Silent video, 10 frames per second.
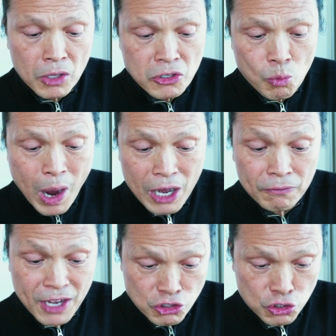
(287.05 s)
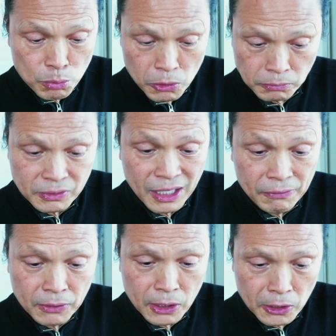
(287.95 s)
It's wild vegetable,
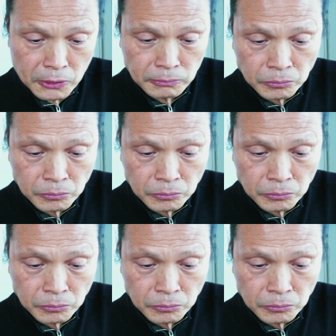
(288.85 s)
definitely.